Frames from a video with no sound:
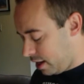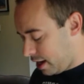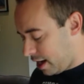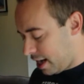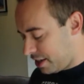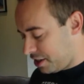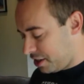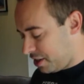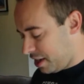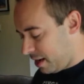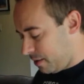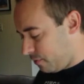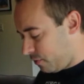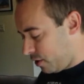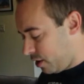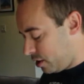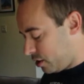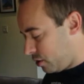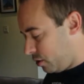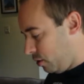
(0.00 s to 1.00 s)
lots of tape for
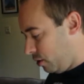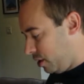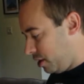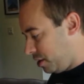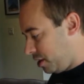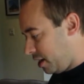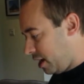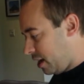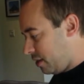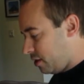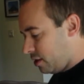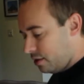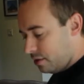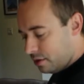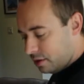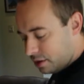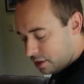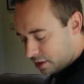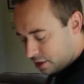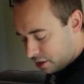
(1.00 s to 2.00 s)
it to hold it together.
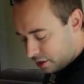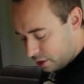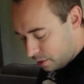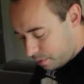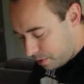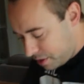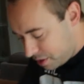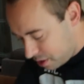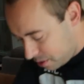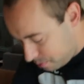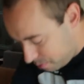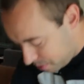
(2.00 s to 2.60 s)
Just a little piece of